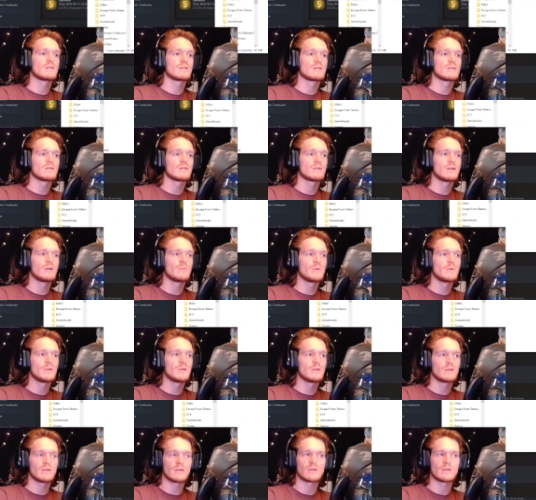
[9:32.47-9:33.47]
comment?
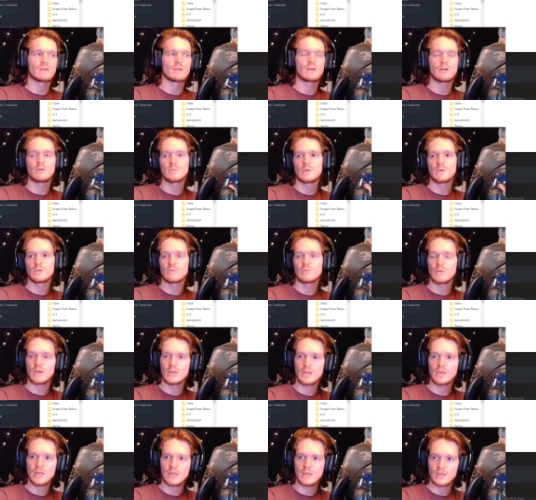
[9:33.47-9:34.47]
Okay, comment
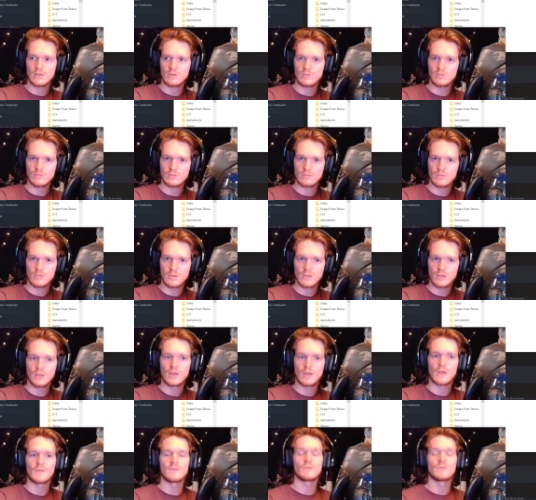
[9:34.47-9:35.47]
right now,
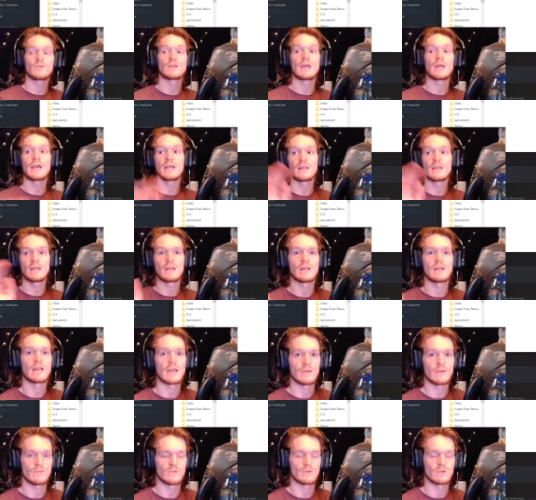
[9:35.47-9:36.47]
and then you can edit it
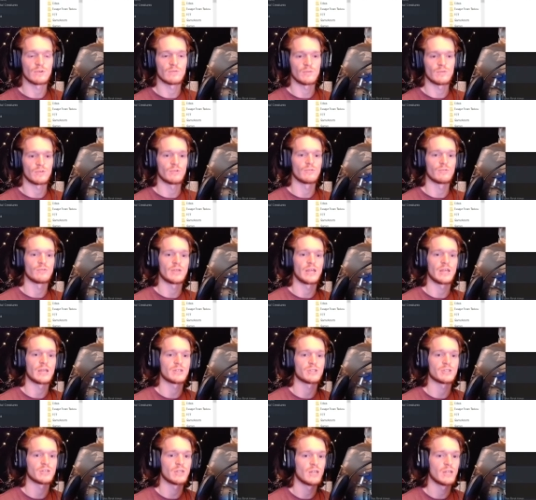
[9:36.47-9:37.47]
after with your
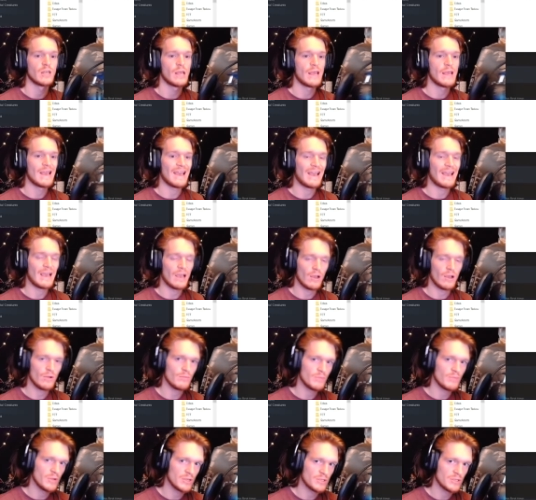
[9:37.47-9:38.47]
reaction. How
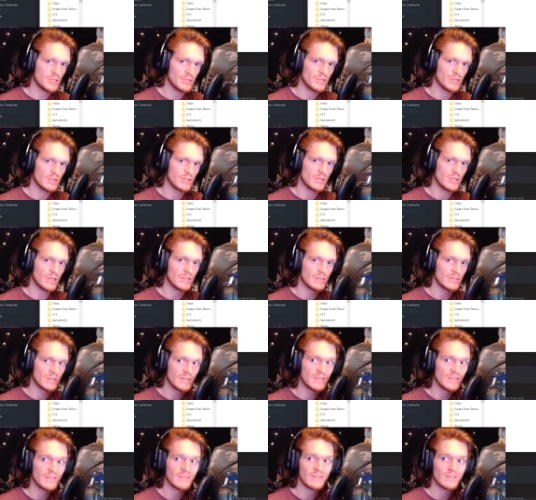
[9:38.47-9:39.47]
much does
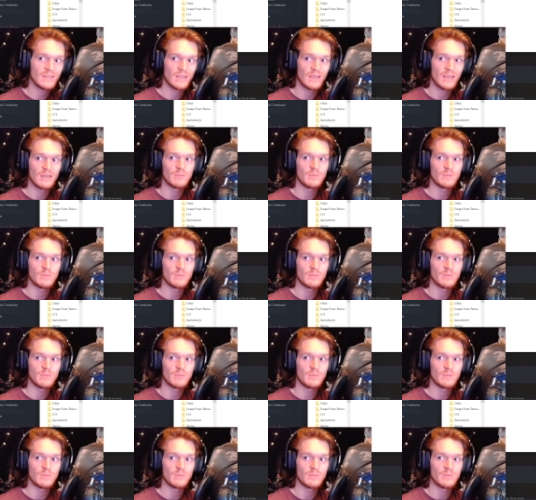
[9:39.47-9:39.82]
this game